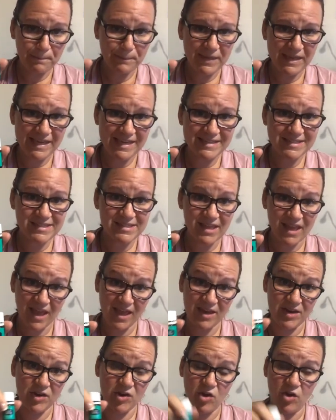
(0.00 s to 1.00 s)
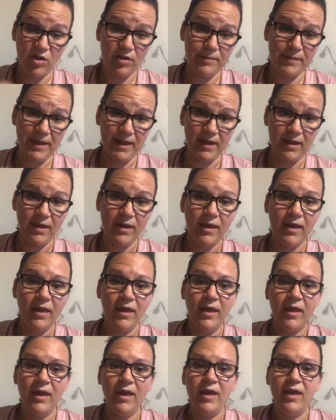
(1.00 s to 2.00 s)
Peace and Calming.
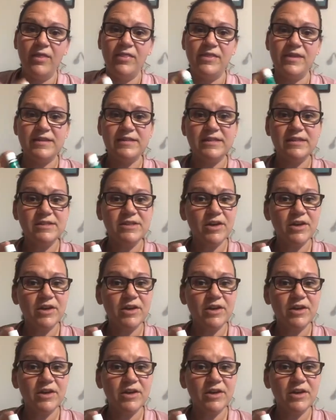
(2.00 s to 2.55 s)
This